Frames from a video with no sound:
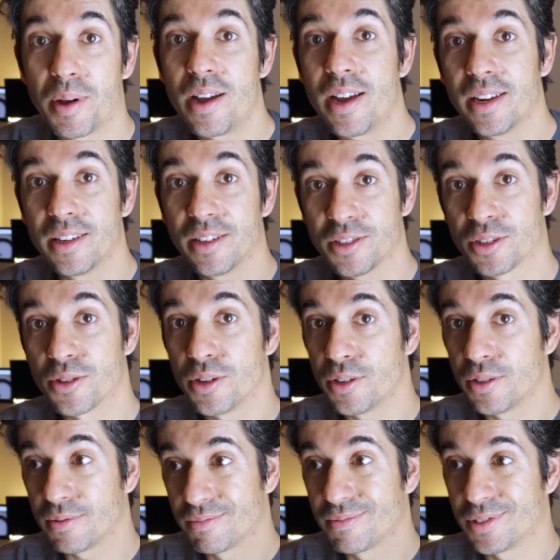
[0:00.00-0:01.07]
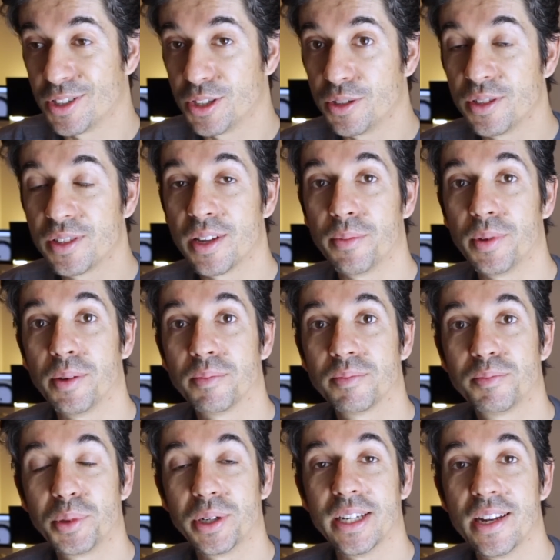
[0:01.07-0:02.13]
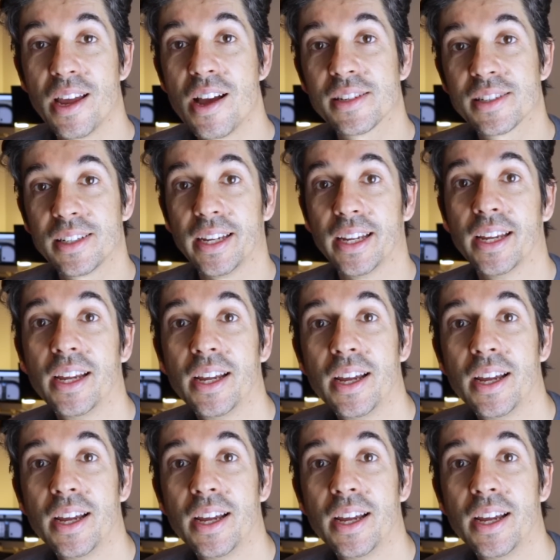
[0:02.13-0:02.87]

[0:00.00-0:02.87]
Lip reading: pilot has gone on to do something pretty nasty.